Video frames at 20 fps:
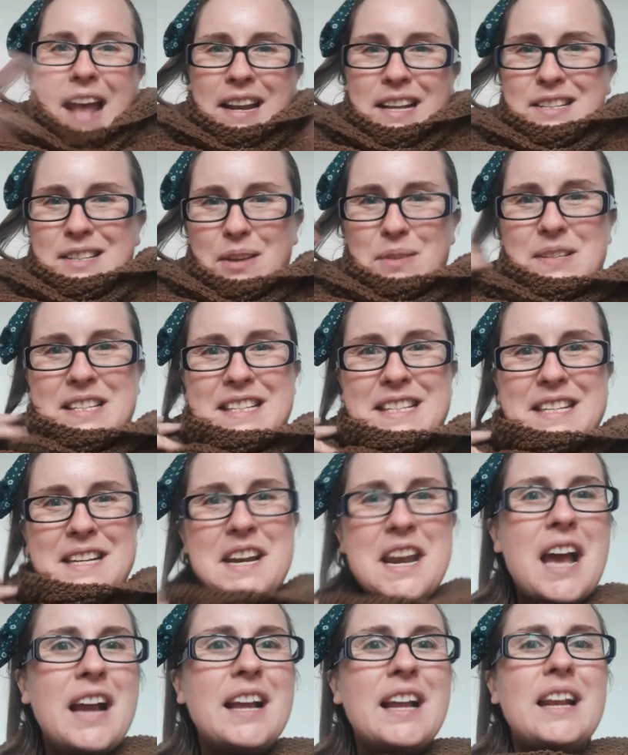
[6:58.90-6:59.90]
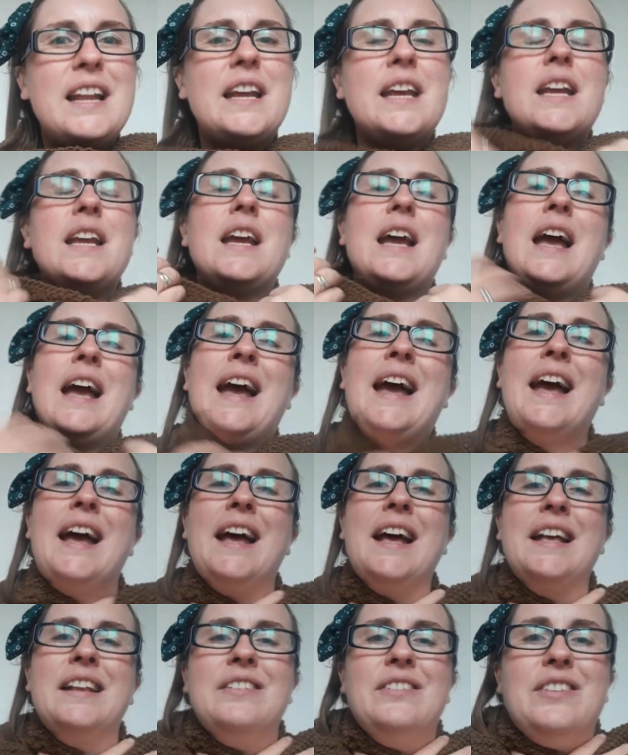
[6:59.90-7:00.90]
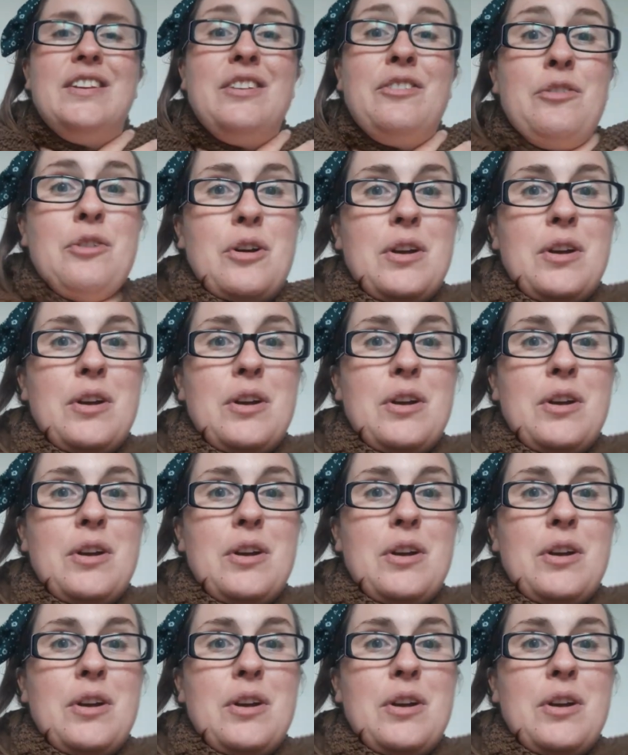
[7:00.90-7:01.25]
it's so snuggly and it's not